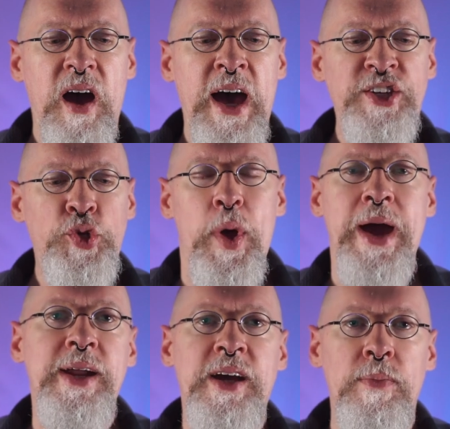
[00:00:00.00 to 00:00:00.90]
i
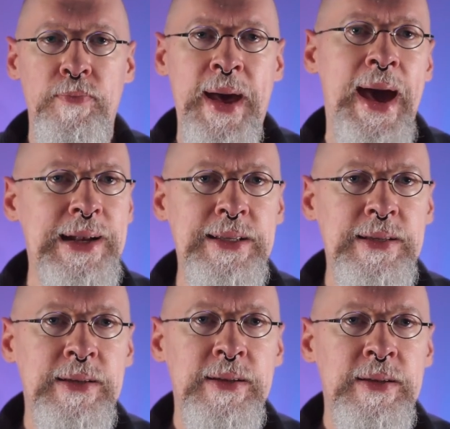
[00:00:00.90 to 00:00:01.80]
try to
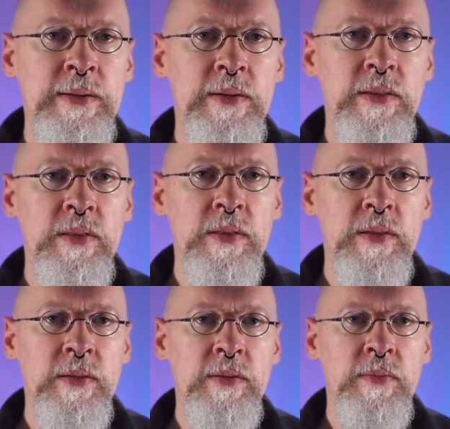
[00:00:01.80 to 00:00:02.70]
combat
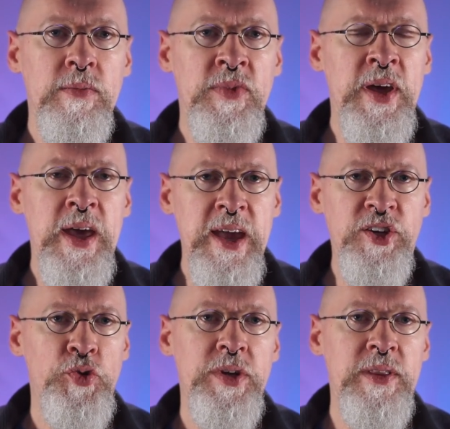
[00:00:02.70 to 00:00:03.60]
the
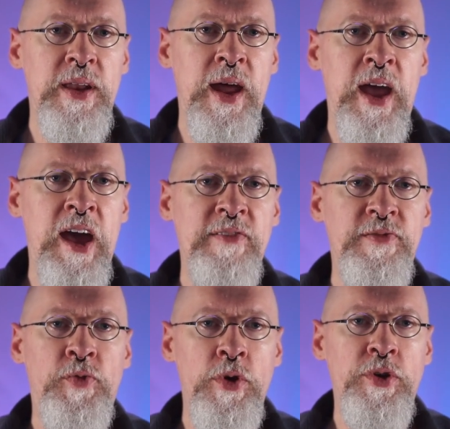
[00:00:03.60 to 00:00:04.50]
hatred that i have for